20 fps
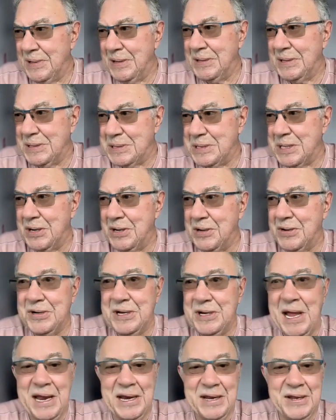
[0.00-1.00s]
started to go
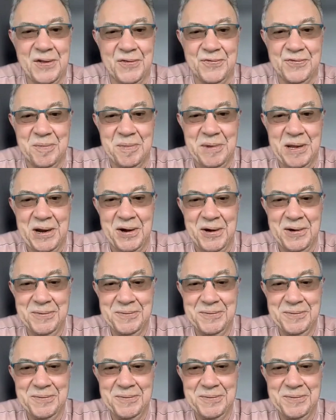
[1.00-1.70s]
downhill from there.